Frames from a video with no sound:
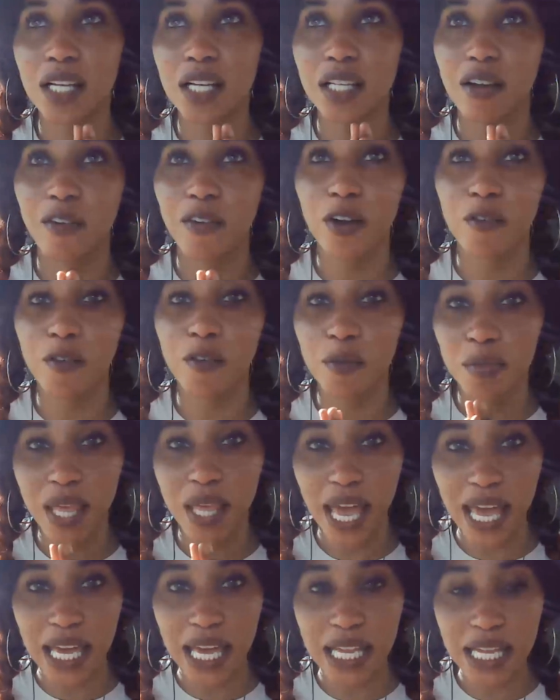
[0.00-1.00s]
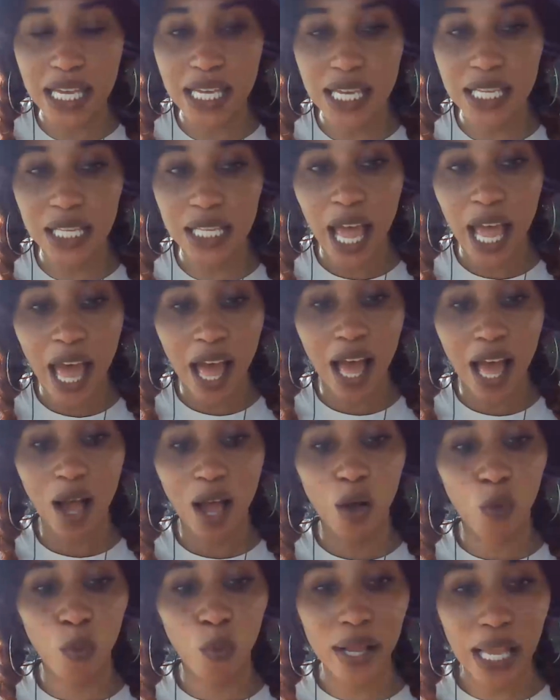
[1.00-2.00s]
I've heard from the 80s,
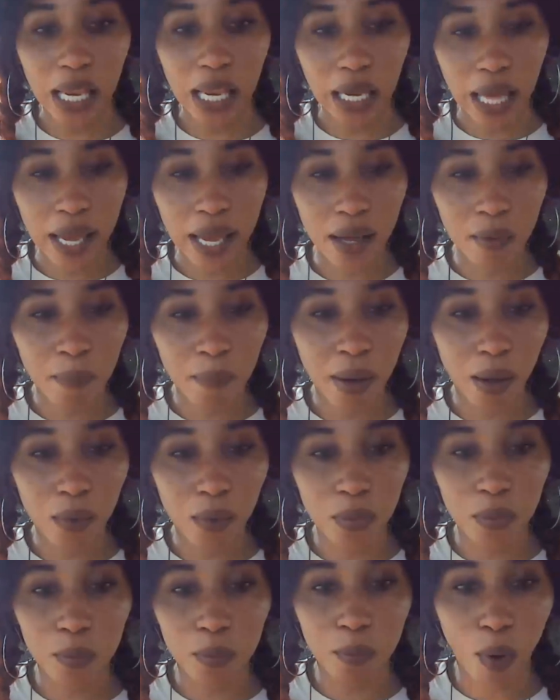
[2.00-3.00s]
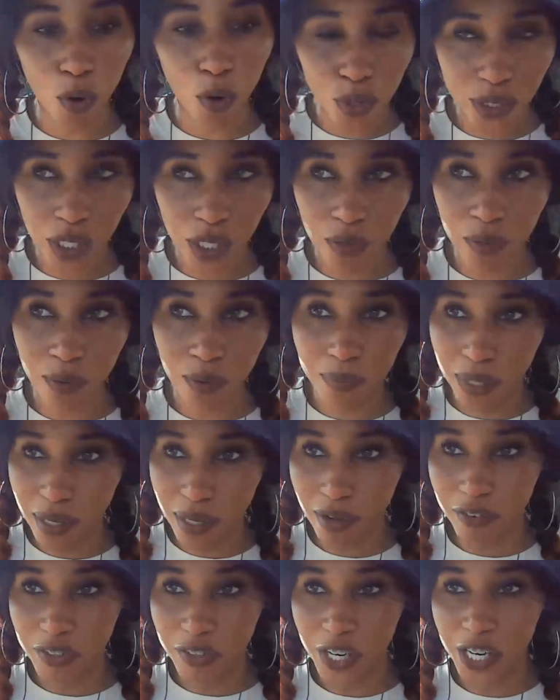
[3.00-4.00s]
what I like about most of them that
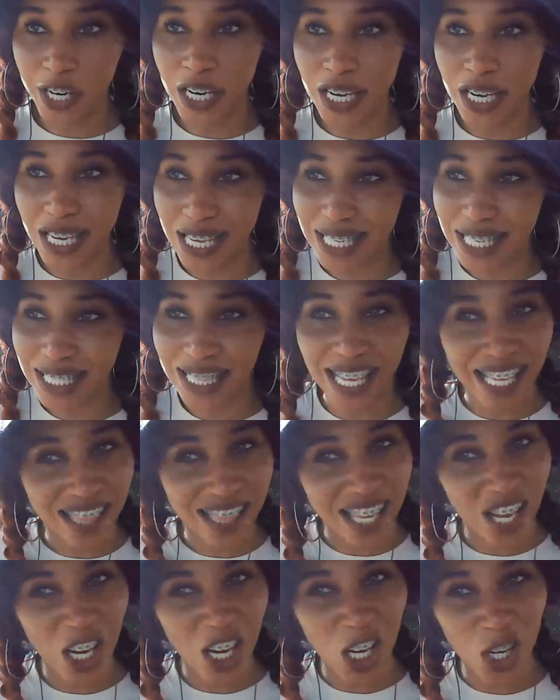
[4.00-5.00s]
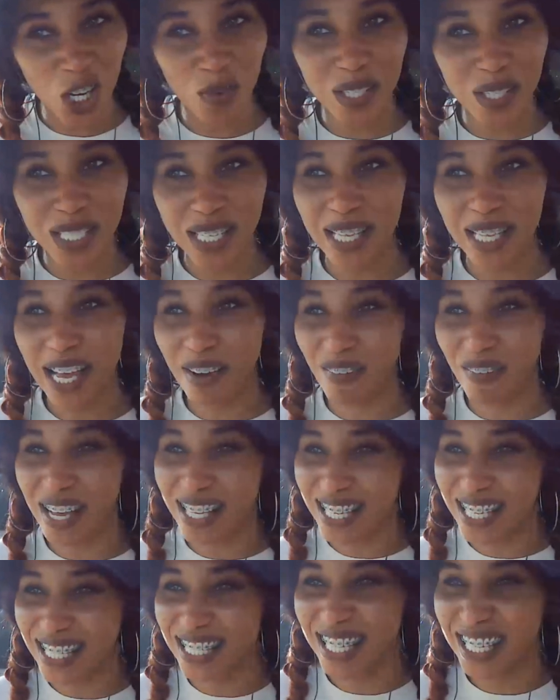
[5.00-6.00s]
I've heard is, like, they always seem to have, like,
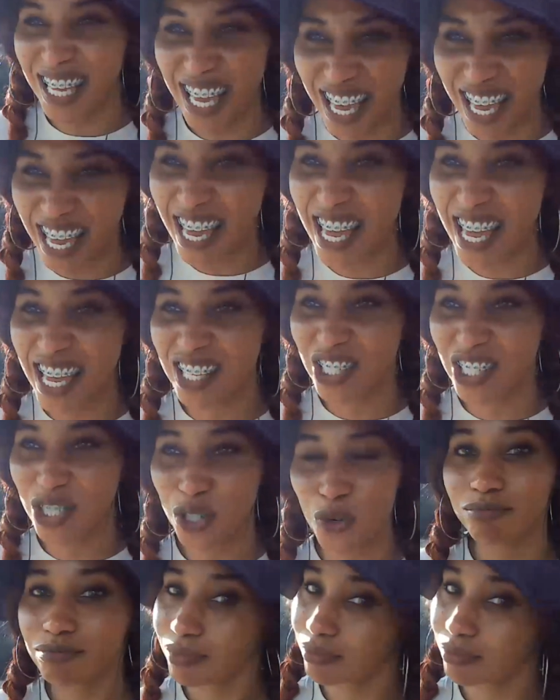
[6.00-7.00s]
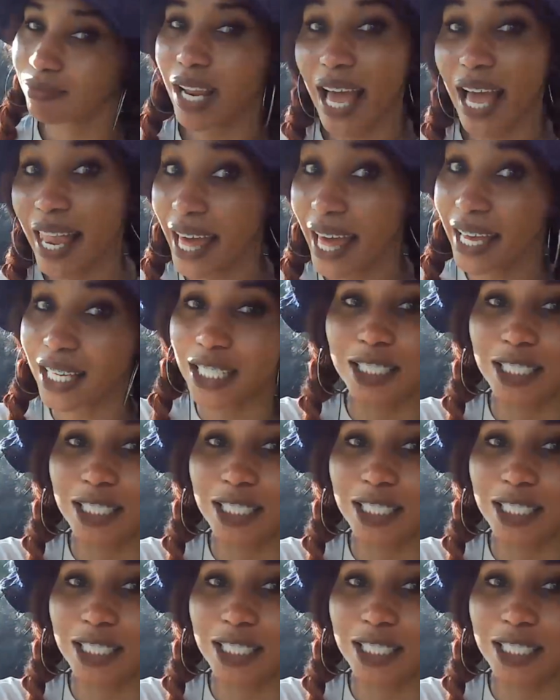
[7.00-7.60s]
this edge to it. I like it.